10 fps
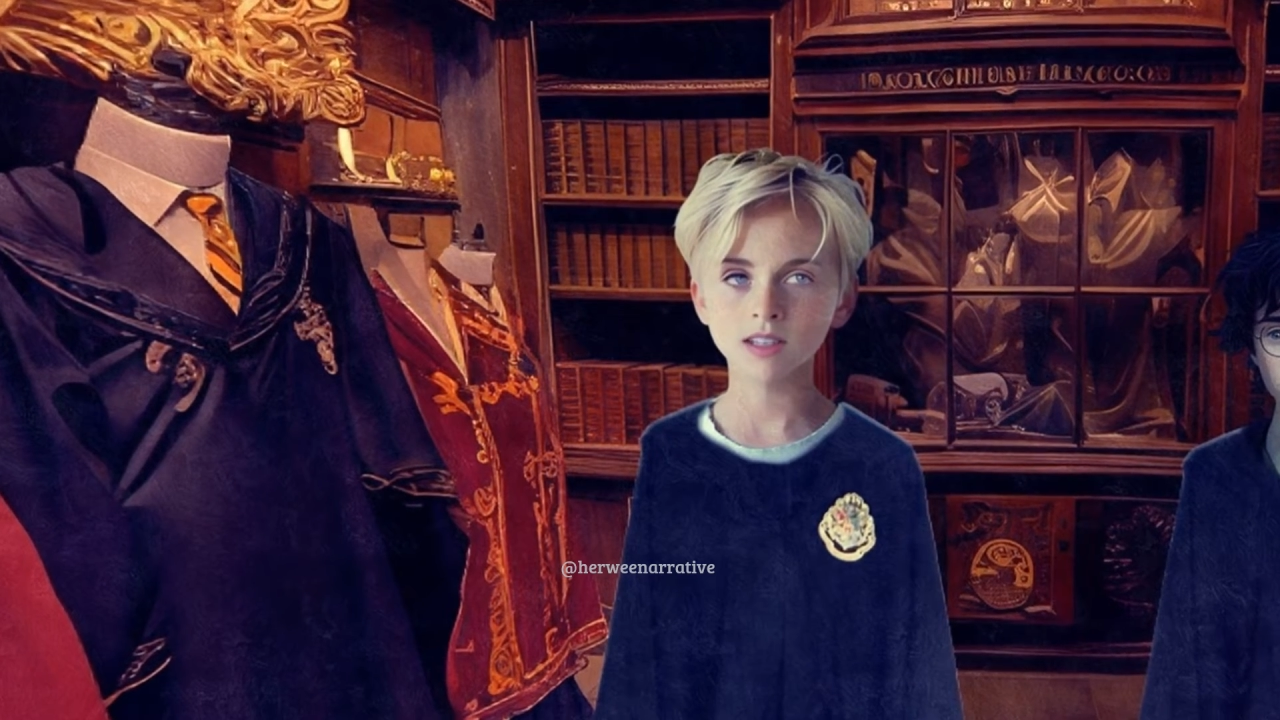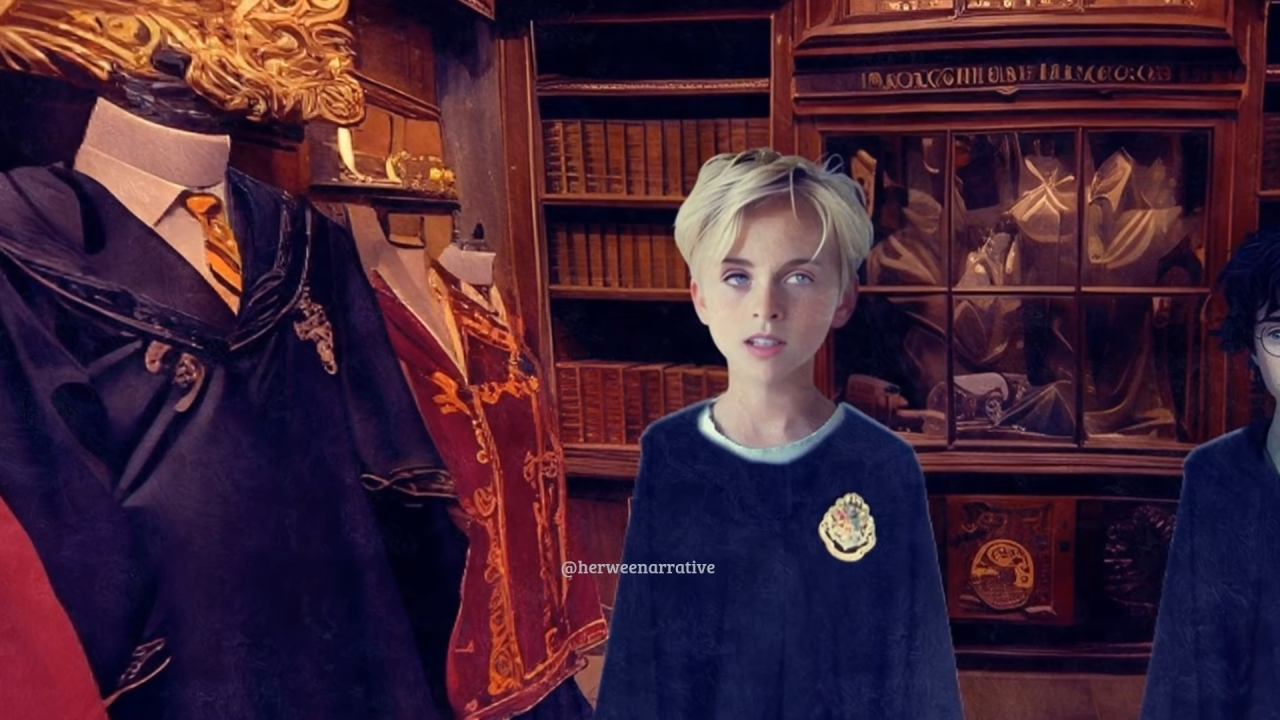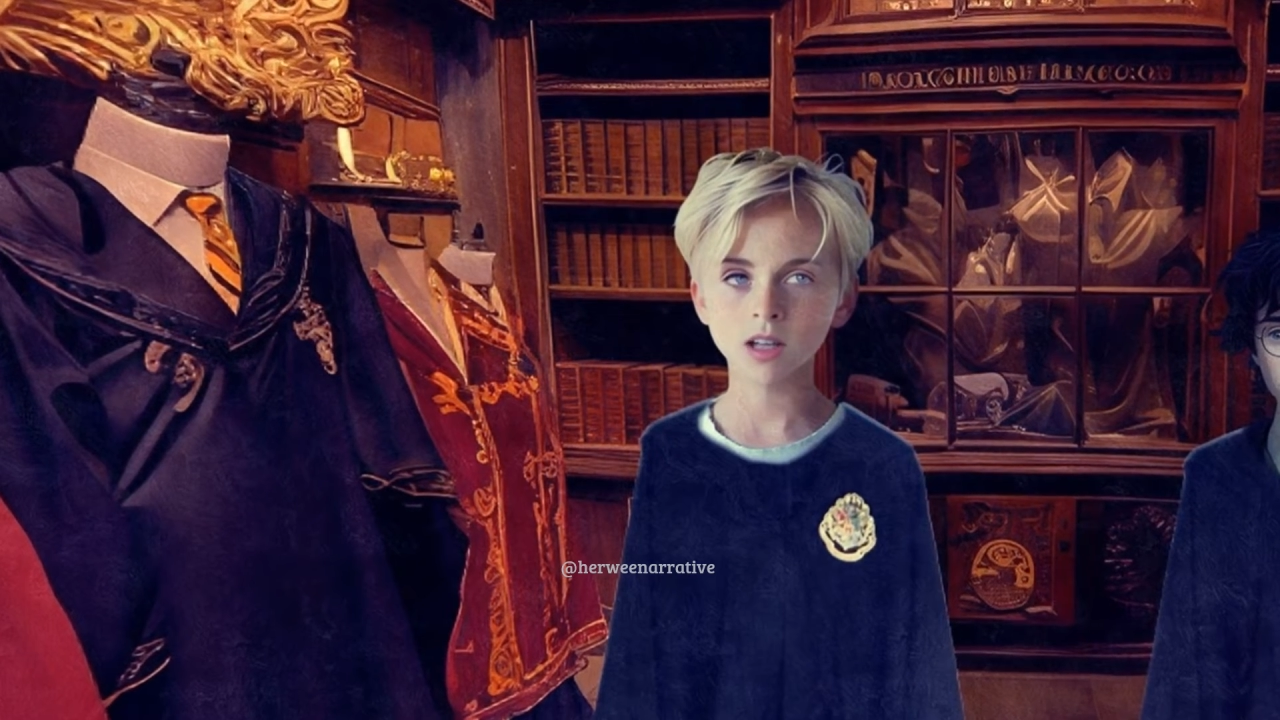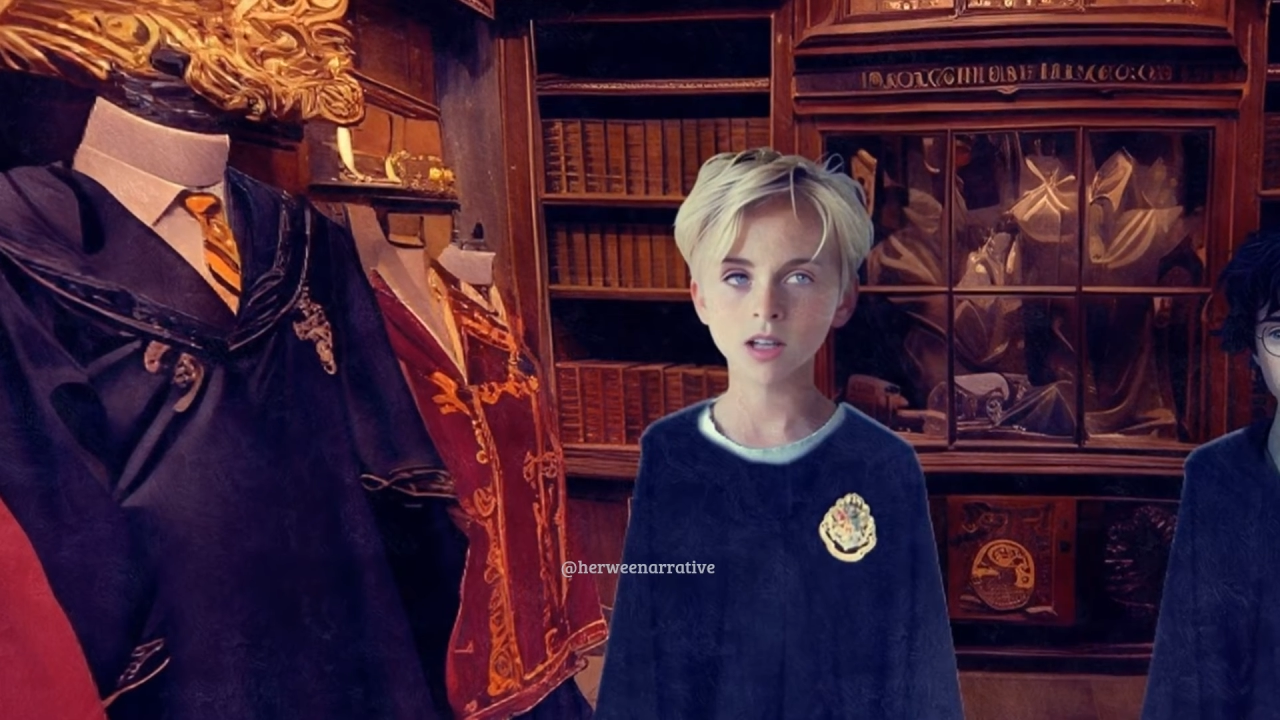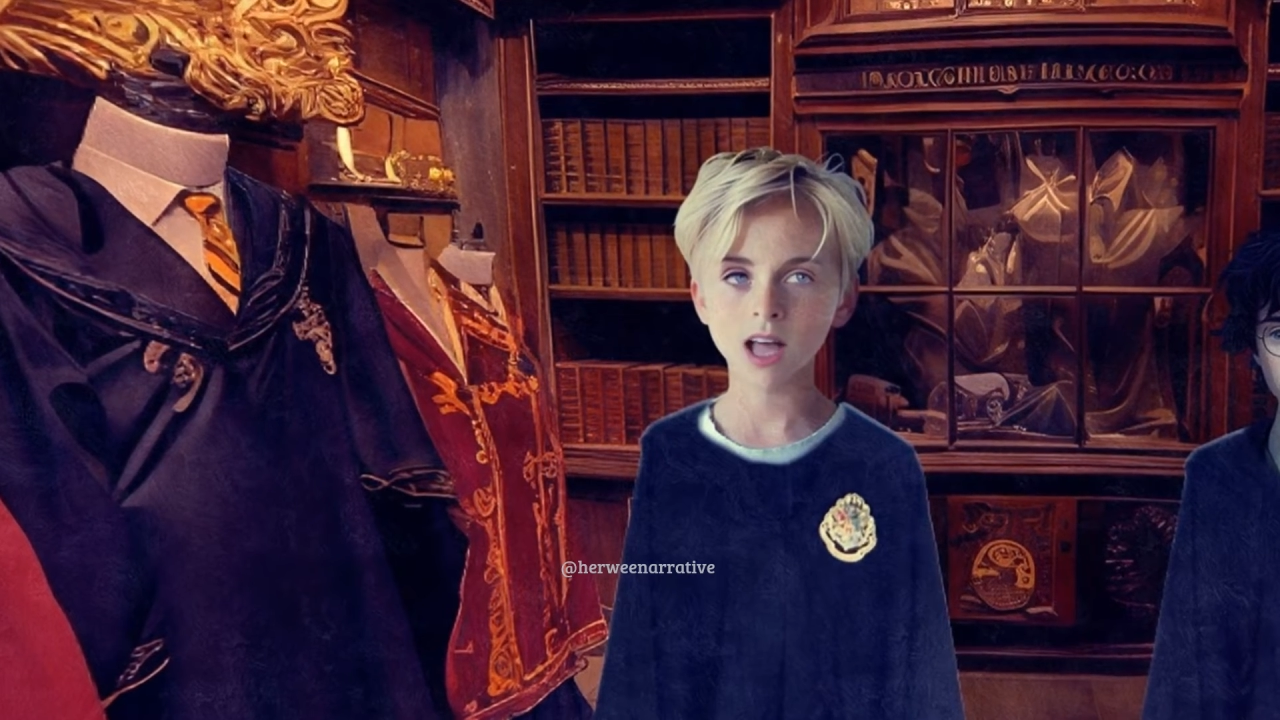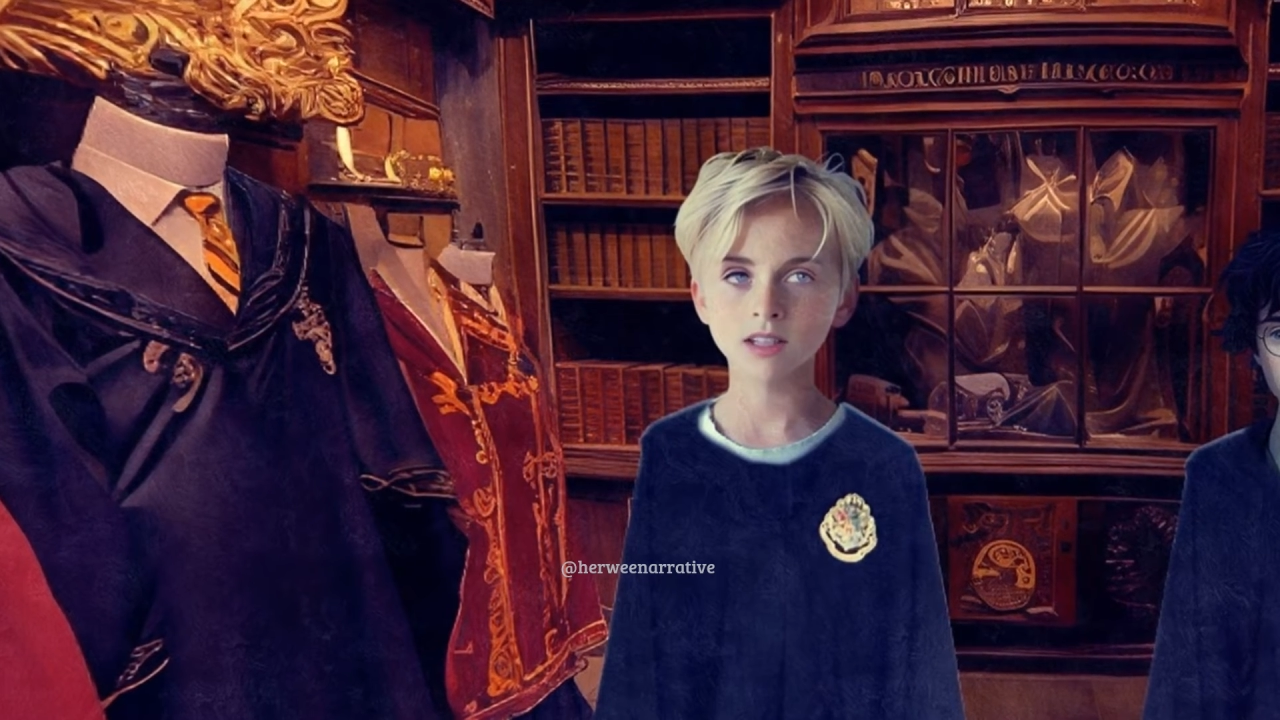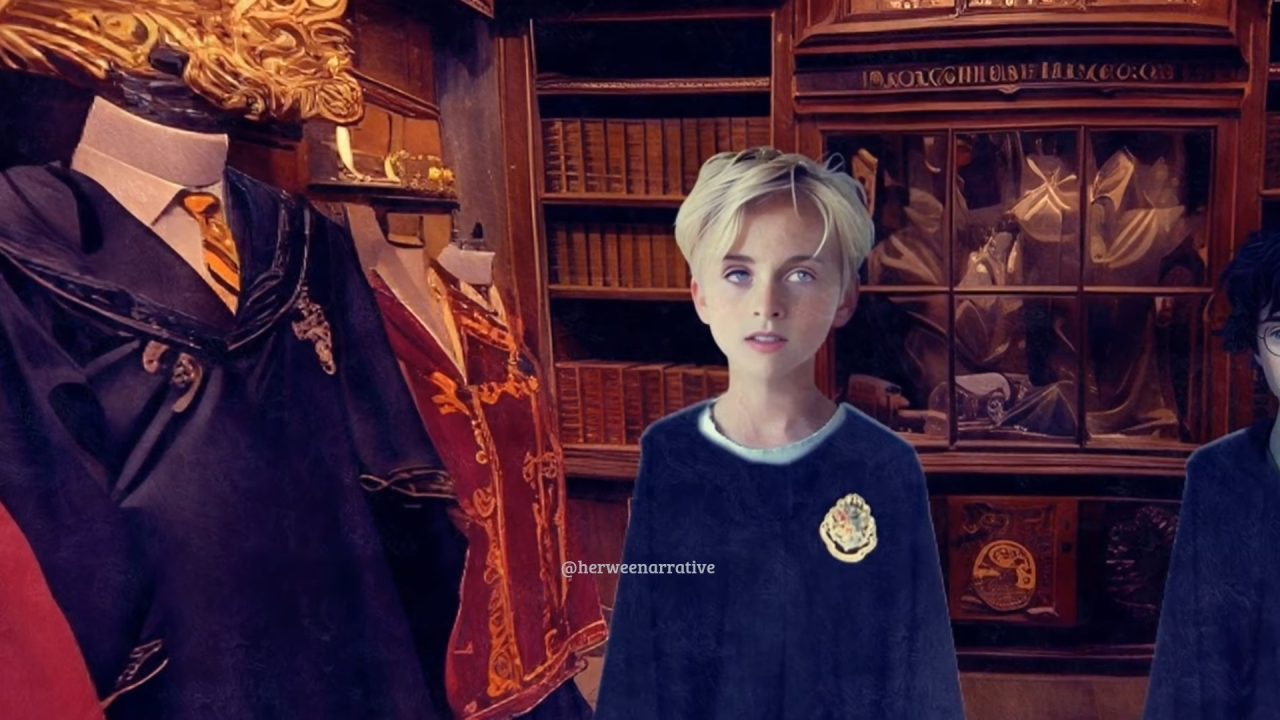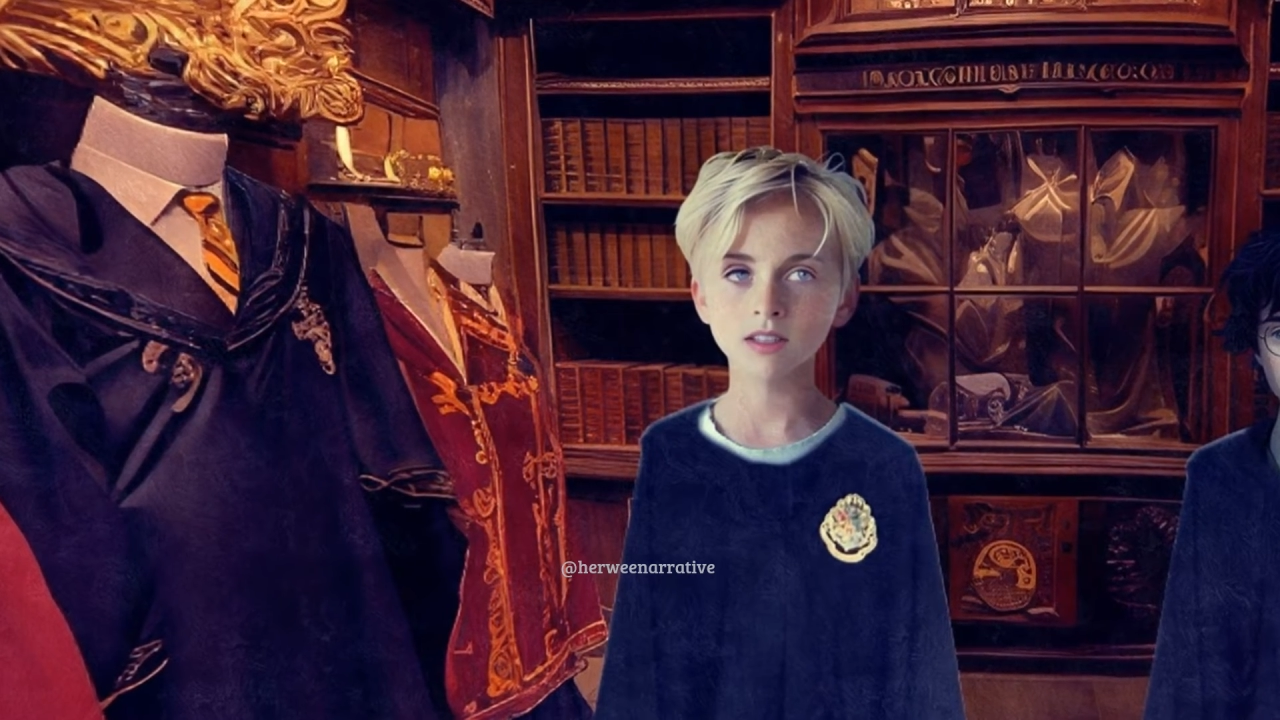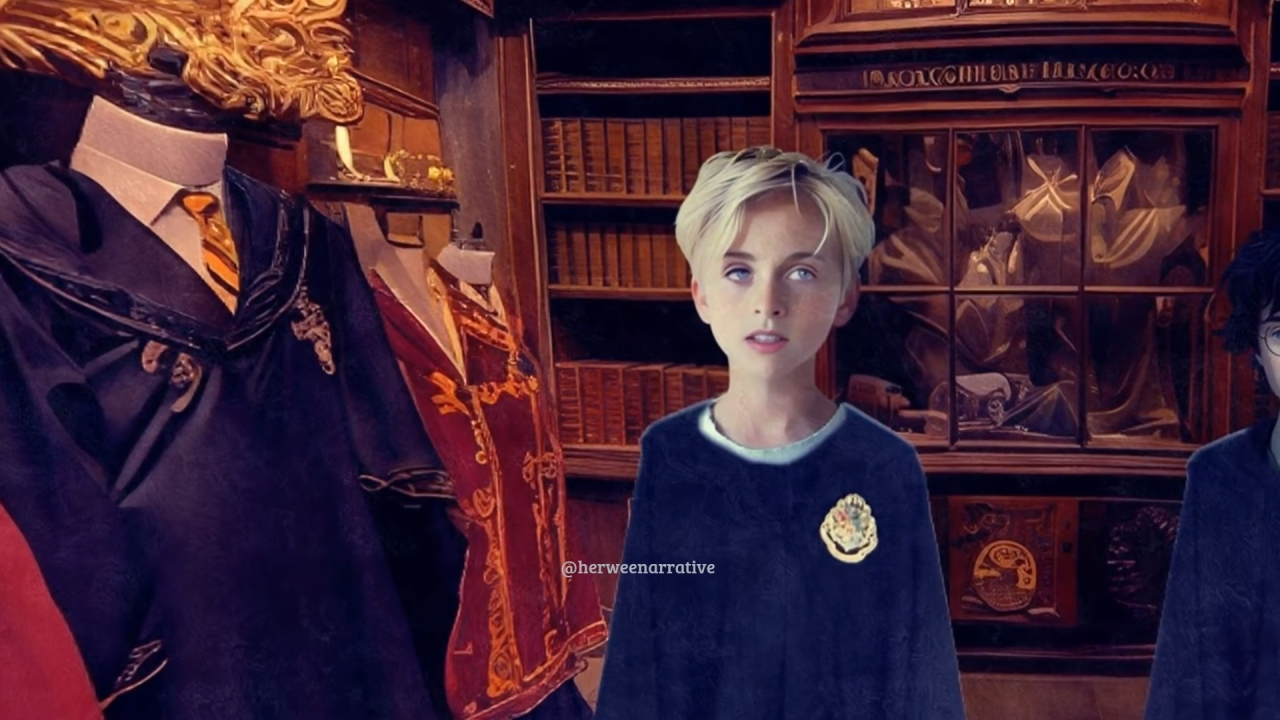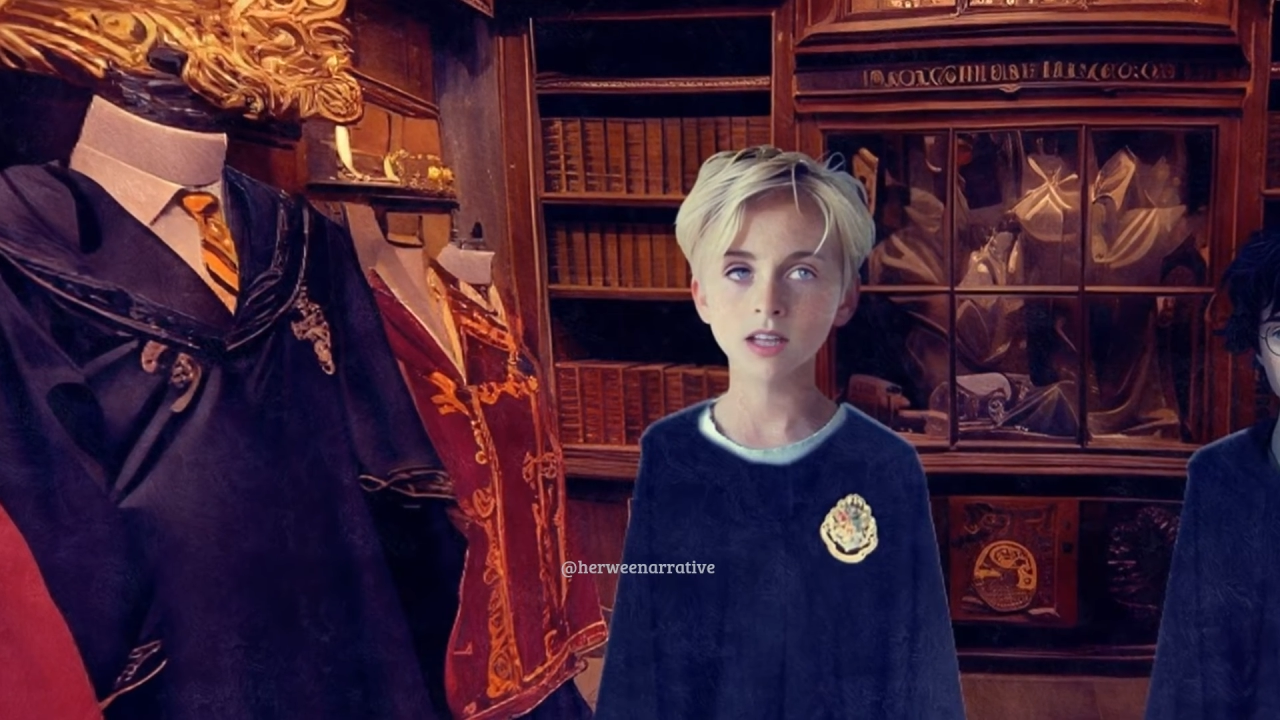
on the school grounds,